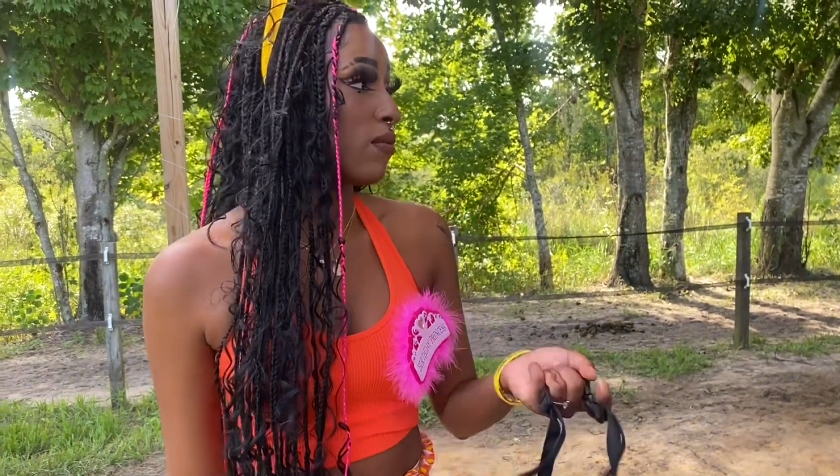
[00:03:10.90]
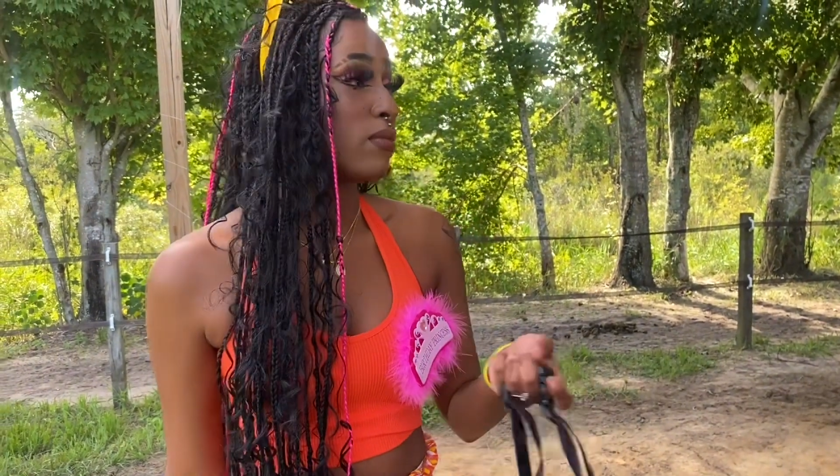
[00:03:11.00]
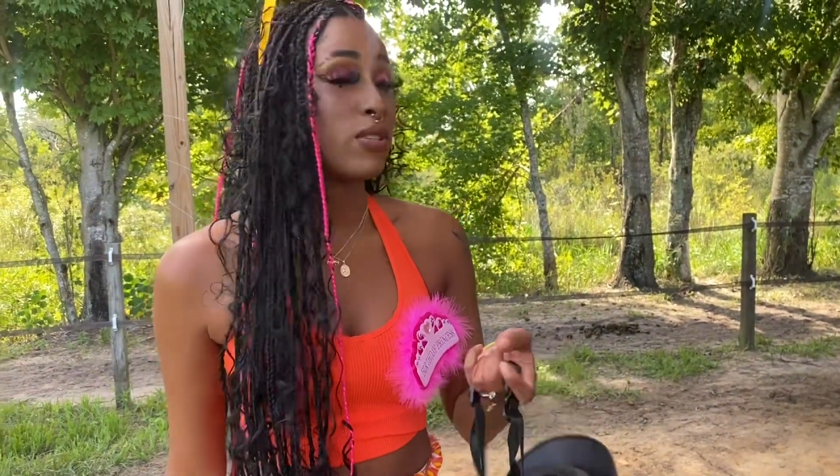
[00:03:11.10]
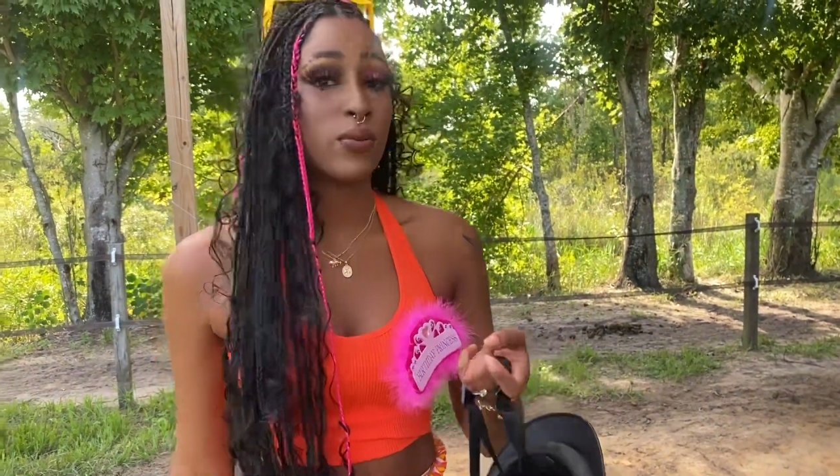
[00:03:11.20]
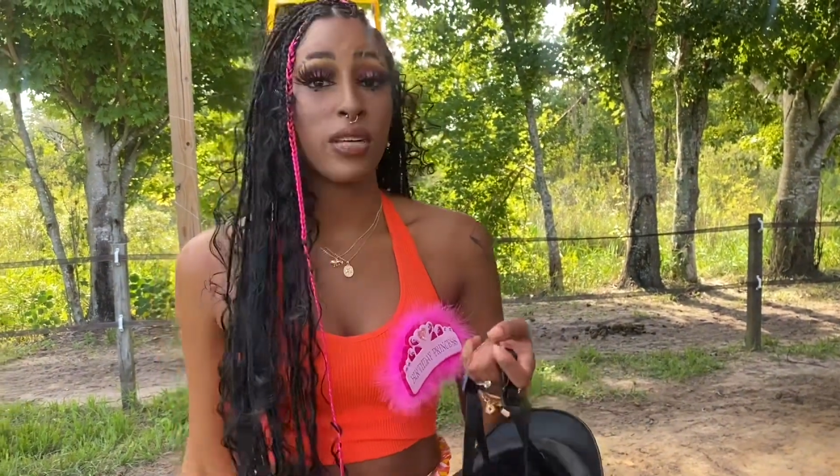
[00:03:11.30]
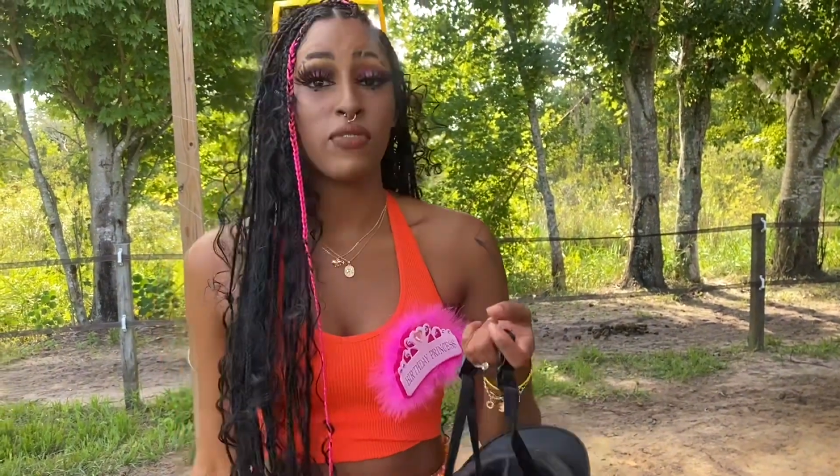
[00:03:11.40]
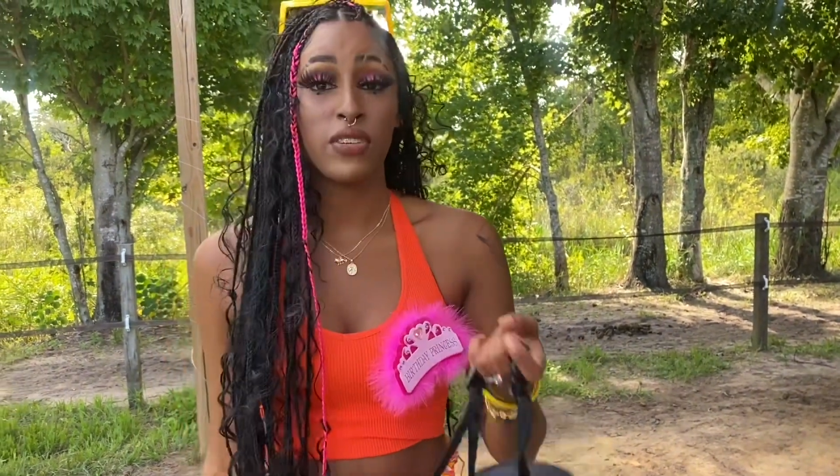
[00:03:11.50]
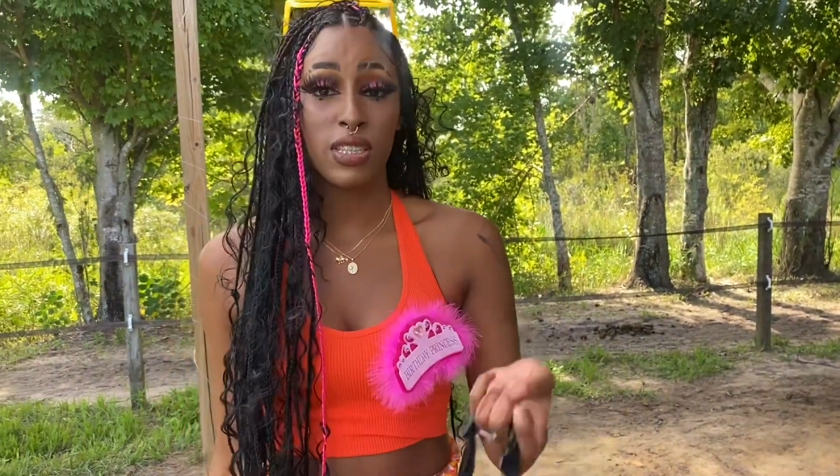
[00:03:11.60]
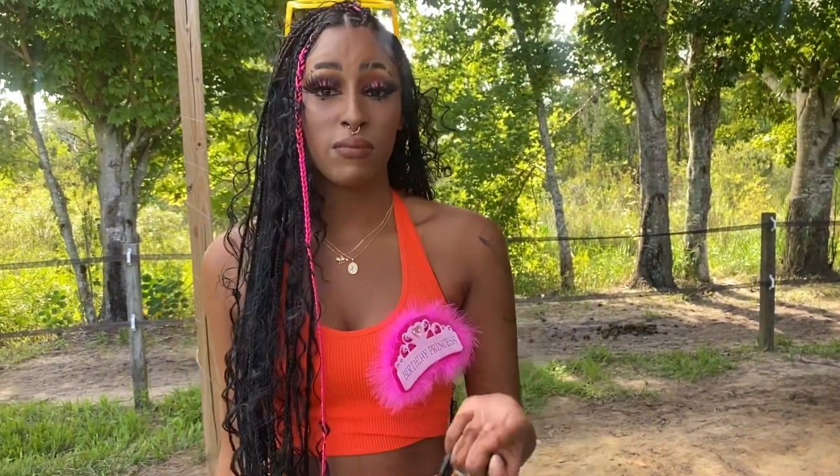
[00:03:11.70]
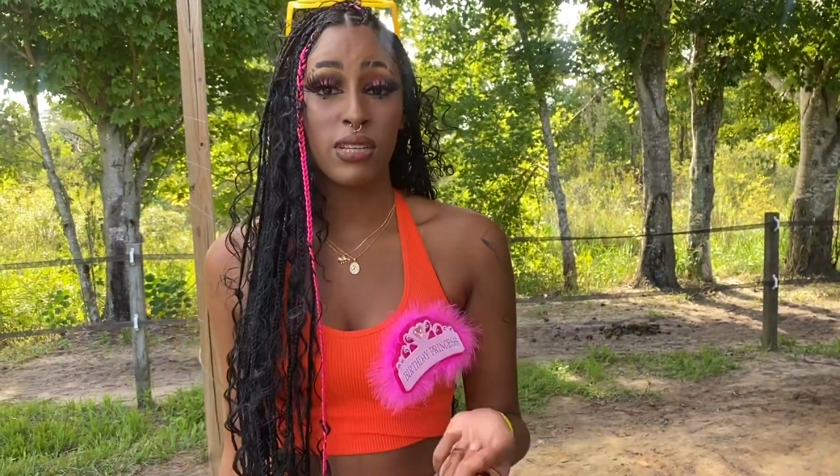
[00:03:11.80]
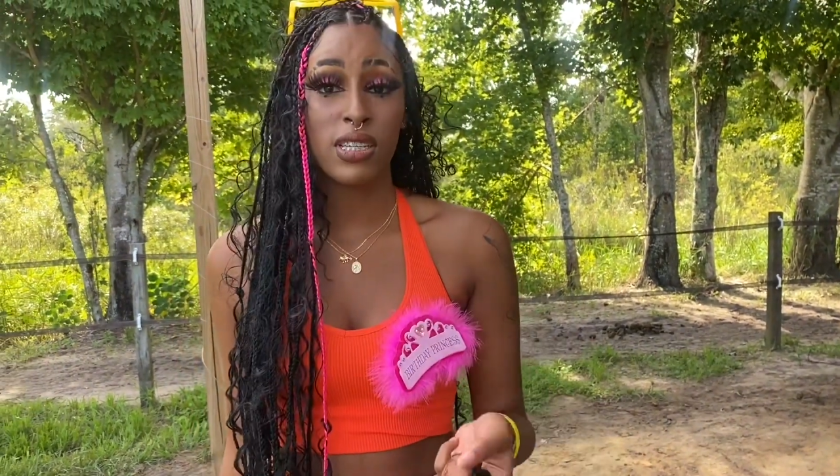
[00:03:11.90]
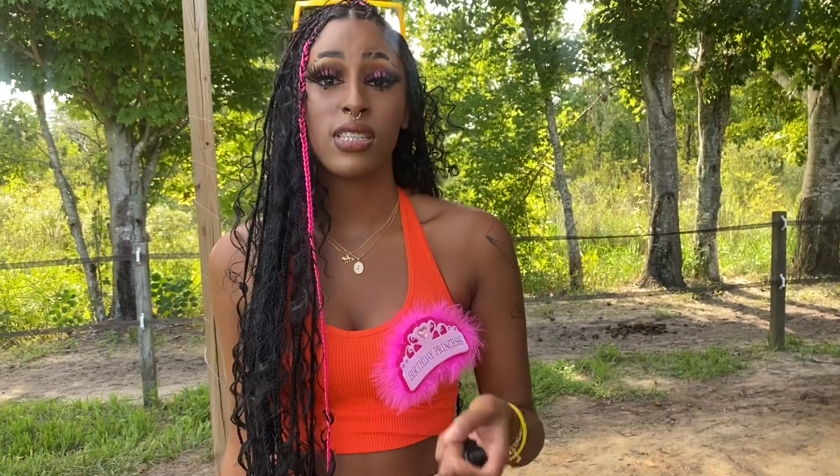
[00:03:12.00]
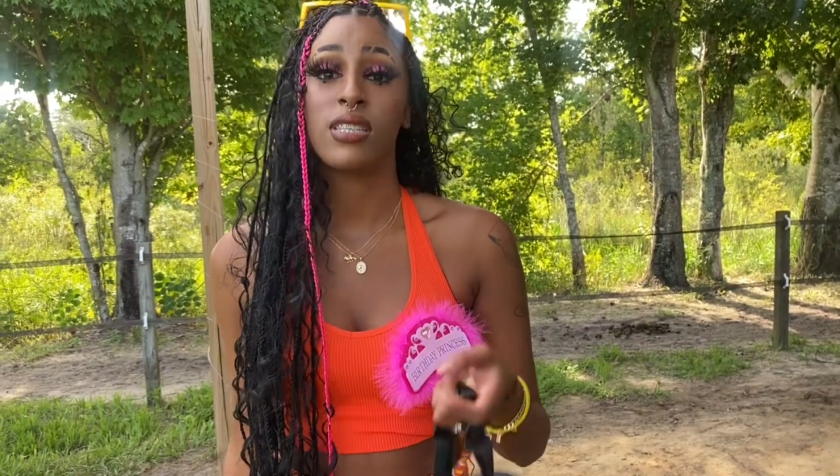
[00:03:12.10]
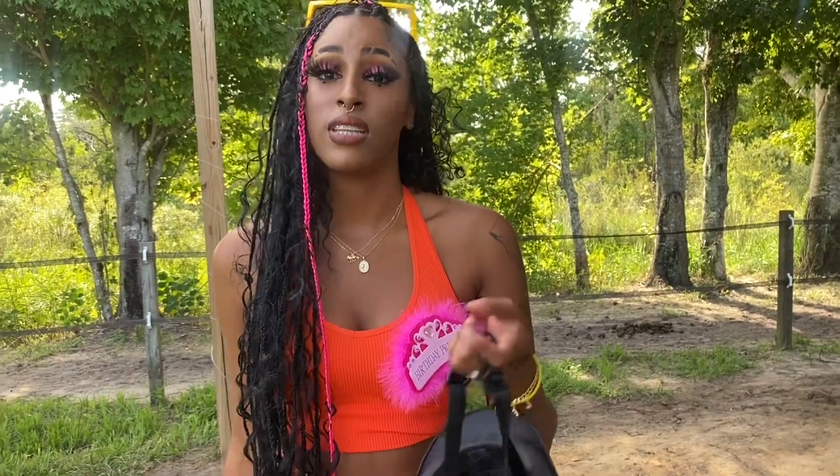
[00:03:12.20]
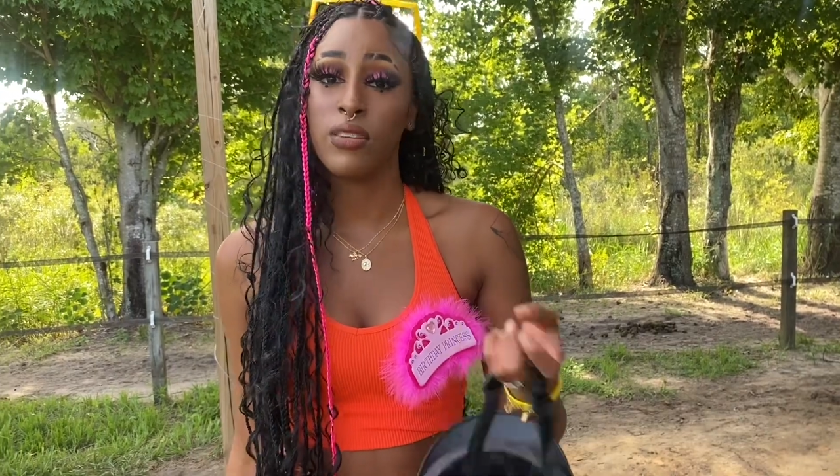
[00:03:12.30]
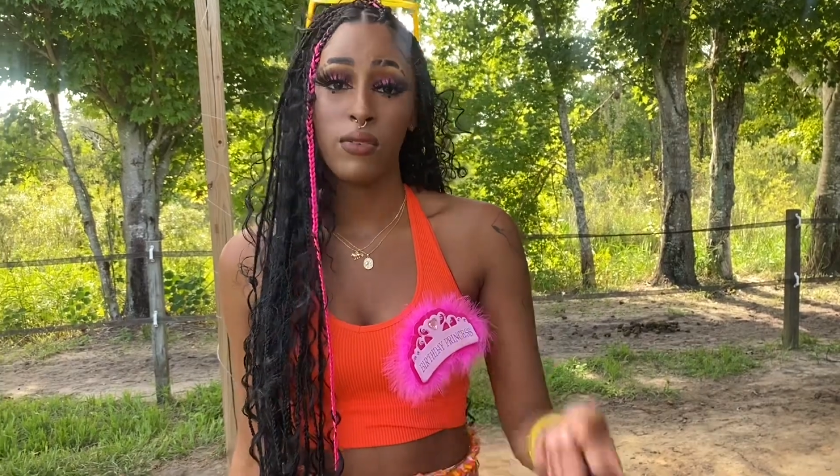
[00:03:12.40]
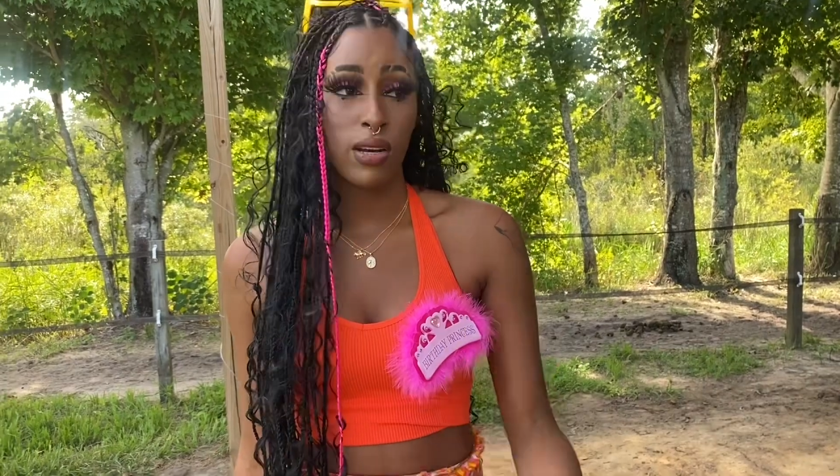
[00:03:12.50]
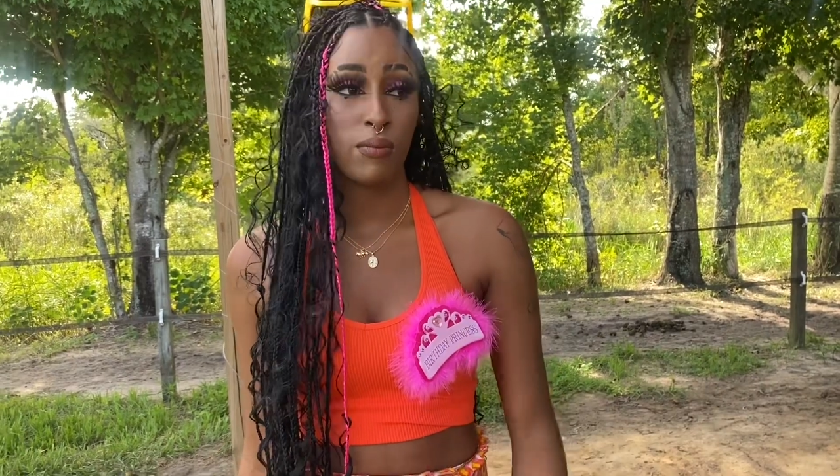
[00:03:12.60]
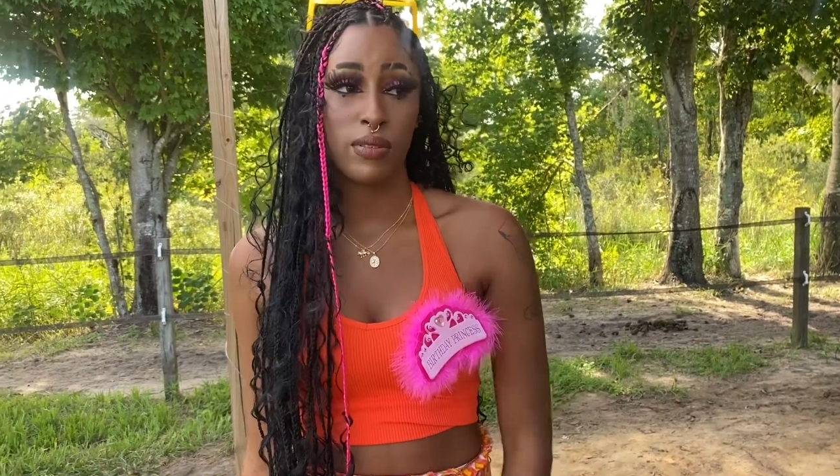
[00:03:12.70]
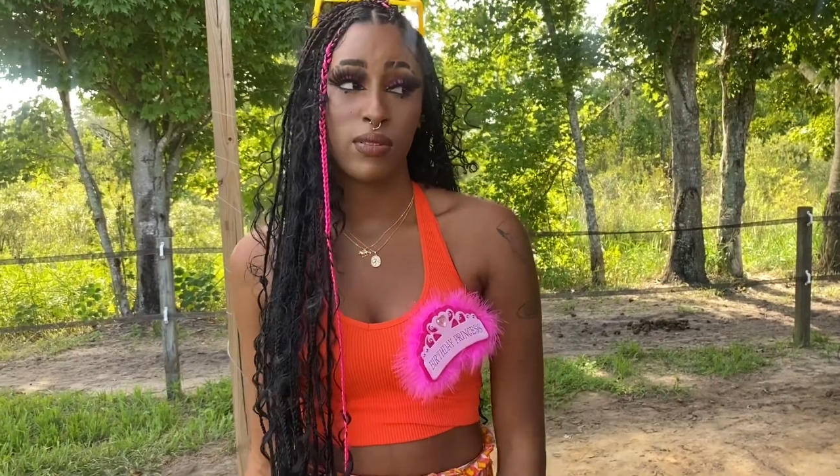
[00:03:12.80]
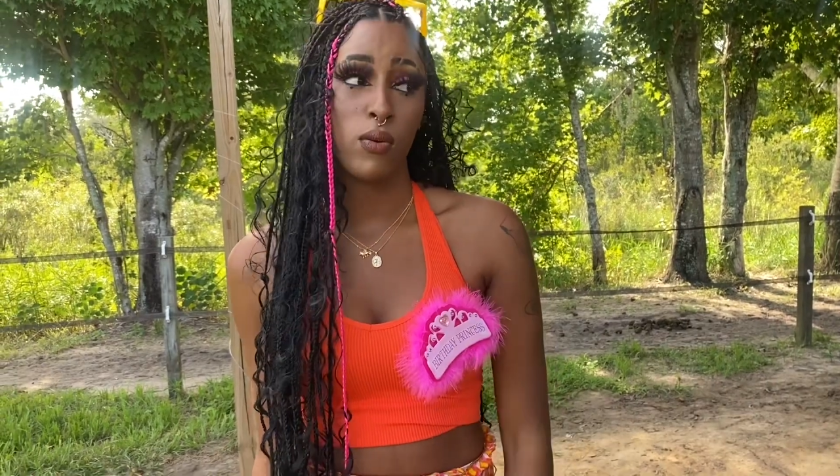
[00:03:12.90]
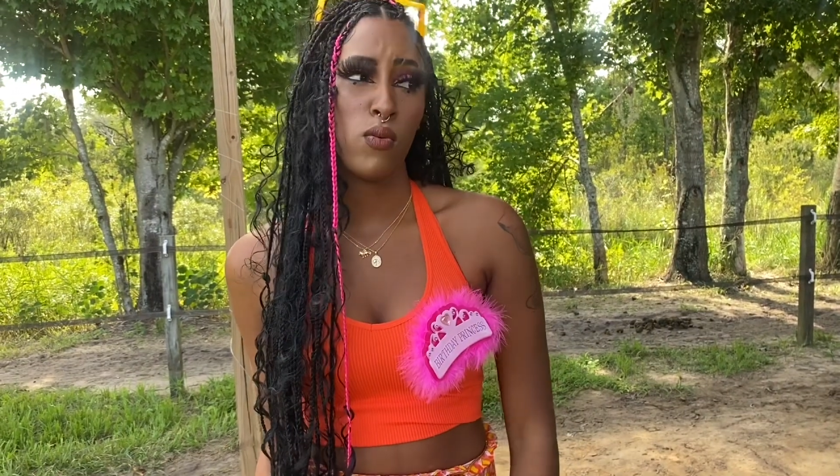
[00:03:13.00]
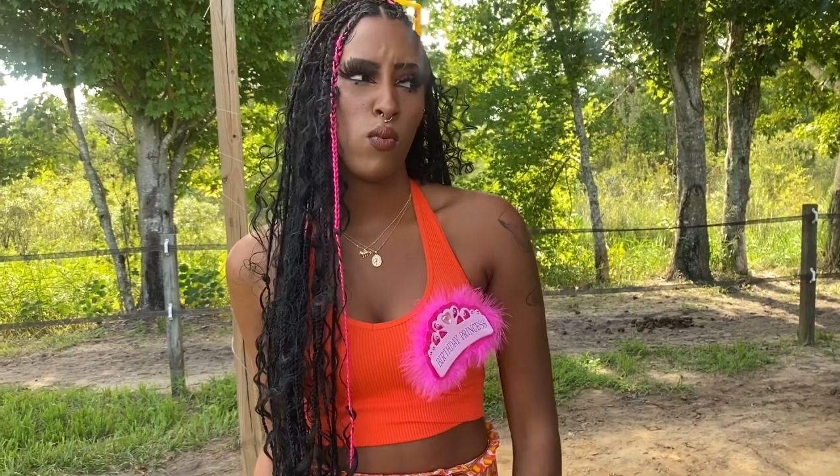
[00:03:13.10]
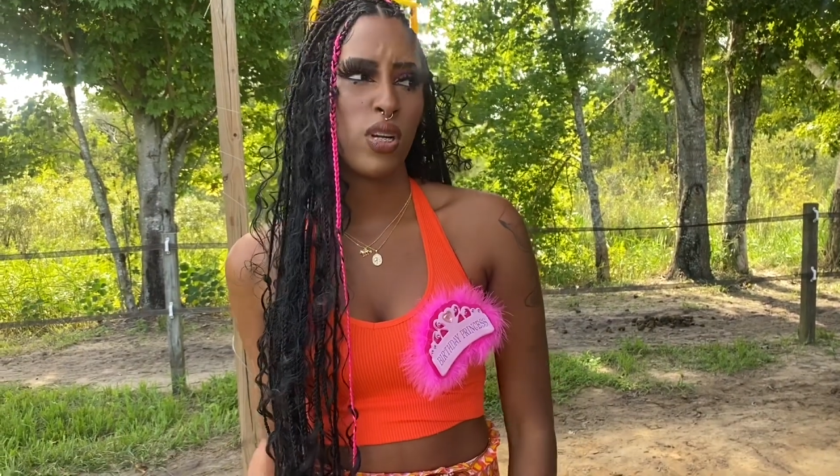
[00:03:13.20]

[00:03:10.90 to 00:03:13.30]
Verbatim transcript: and I ain't helping, minutes, so you help. Good luck.